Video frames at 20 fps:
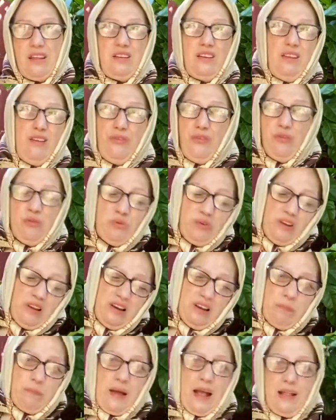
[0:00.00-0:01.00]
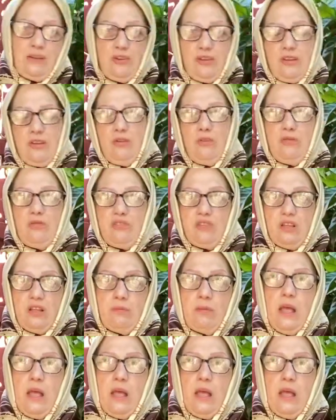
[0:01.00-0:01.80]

And if you're really bad, you can use them.